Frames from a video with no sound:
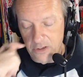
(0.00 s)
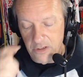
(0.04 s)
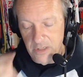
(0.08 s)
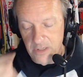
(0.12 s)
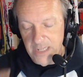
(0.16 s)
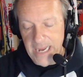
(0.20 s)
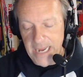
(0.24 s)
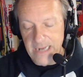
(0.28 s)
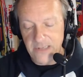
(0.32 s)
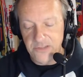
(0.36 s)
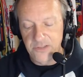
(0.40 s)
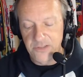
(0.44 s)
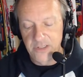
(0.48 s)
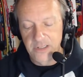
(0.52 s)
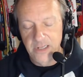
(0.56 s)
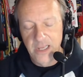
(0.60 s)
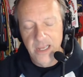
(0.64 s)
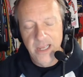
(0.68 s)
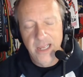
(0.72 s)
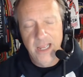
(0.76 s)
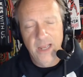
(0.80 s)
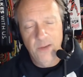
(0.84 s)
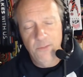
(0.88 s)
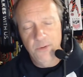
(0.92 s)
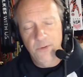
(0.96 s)
Claxton.
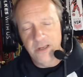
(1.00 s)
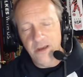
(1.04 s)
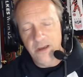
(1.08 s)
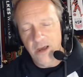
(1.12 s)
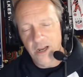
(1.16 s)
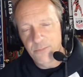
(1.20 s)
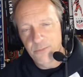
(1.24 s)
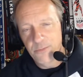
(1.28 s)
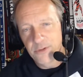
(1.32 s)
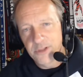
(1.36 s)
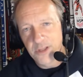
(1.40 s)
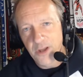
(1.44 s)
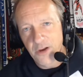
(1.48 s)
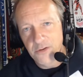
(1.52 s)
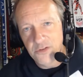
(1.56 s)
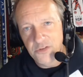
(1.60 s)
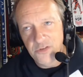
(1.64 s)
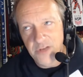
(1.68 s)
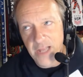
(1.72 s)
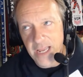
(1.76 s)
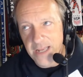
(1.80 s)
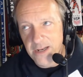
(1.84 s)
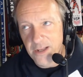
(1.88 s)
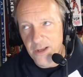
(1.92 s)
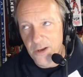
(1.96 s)
And we caught up with Coach
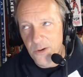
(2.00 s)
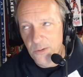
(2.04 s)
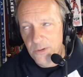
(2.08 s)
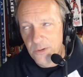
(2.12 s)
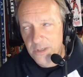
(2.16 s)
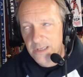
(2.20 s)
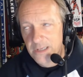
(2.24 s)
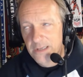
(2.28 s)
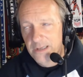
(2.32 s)
Nato.